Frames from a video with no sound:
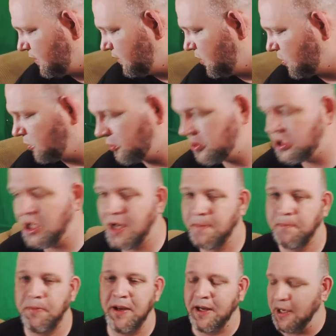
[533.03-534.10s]
Local
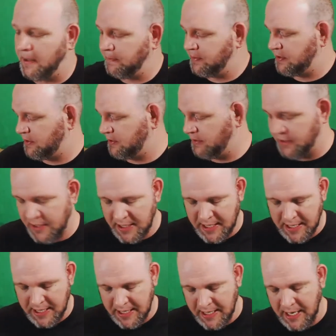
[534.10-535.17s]
shop pickups.
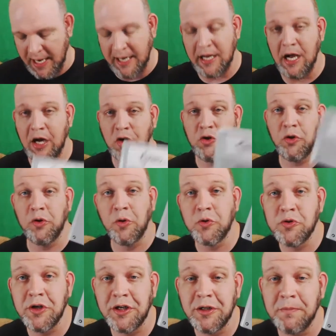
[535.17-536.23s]
I got Chrono
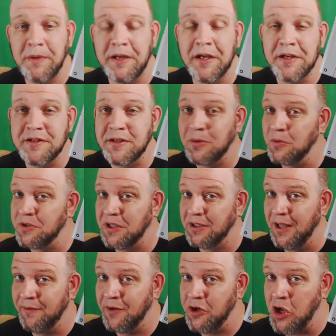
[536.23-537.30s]
Trigger because it was
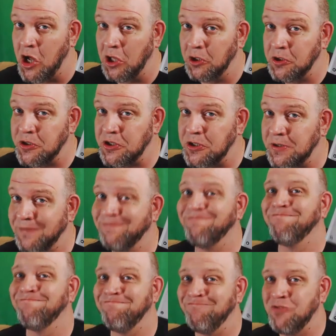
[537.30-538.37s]
$11.
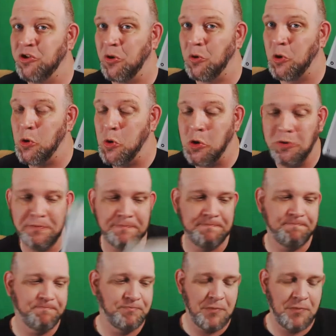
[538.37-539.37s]
So cool.